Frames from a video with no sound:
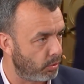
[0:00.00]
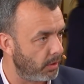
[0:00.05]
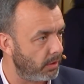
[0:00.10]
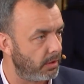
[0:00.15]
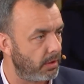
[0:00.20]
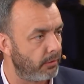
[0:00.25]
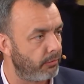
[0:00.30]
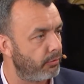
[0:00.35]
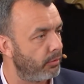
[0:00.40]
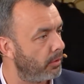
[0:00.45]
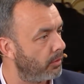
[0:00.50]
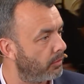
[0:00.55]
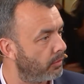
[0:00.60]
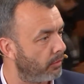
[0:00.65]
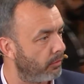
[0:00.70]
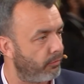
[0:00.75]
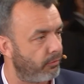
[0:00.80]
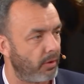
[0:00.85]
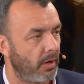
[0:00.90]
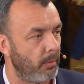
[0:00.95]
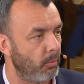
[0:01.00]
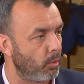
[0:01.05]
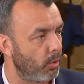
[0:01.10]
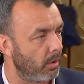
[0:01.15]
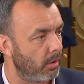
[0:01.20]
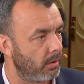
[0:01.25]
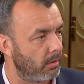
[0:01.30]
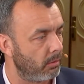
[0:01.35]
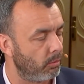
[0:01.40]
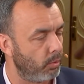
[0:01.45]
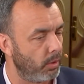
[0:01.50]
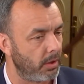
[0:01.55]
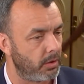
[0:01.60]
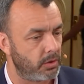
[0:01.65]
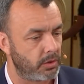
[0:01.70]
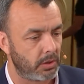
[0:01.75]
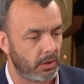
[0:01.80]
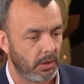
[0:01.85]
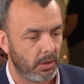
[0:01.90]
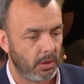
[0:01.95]
Run Different is a framework,
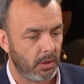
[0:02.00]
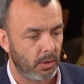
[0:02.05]
which